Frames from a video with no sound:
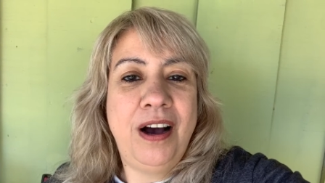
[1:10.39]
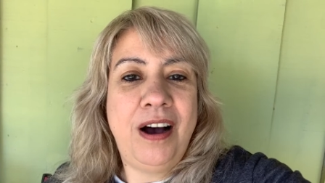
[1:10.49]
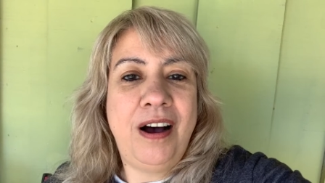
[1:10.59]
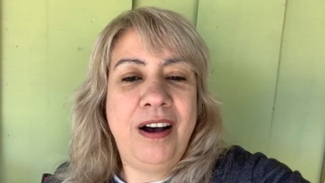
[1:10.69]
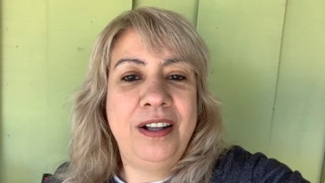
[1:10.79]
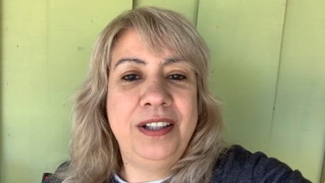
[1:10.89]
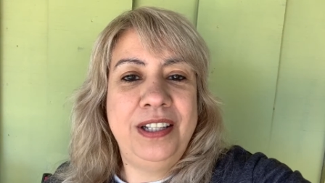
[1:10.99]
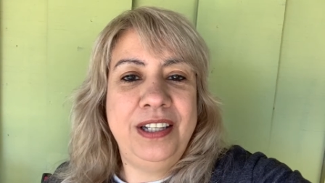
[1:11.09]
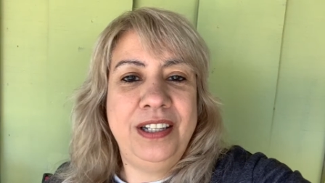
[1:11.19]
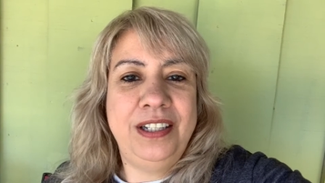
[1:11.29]
on
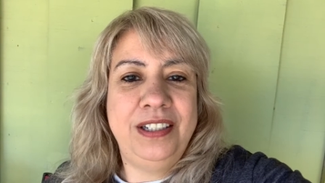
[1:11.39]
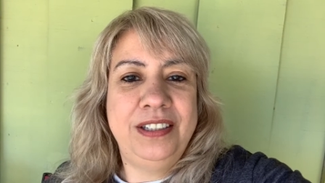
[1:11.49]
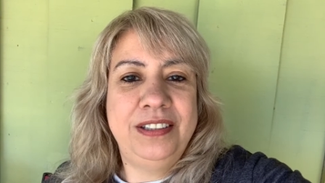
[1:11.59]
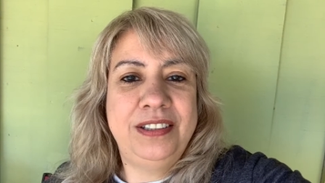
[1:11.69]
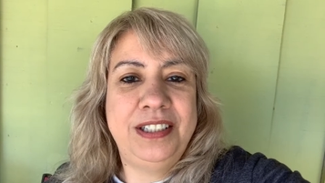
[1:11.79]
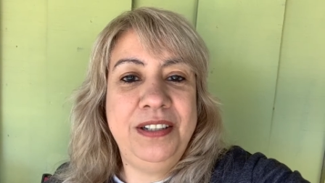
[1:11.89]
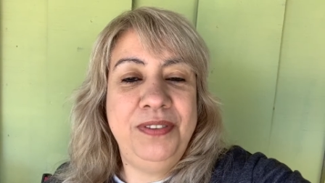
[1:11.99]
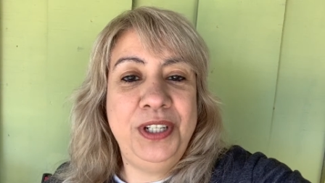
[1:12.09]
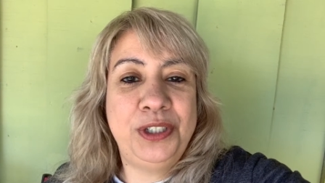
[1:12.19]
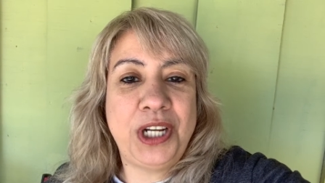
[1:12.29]
the T
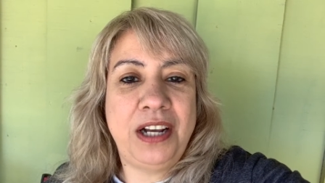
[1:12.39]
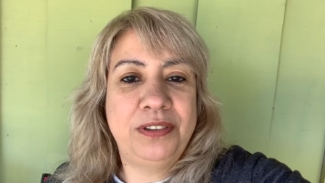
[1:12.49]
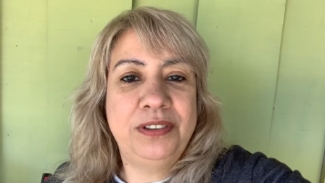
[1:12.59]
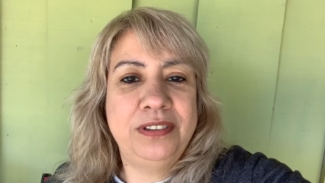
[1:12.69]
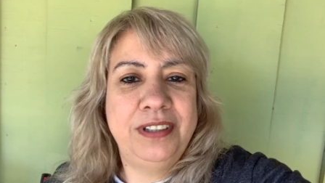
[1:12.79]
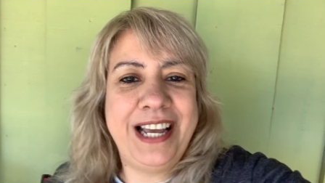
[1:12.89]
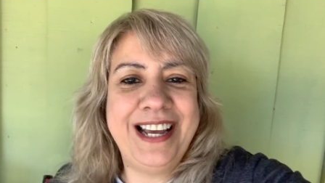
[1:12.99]
V channel,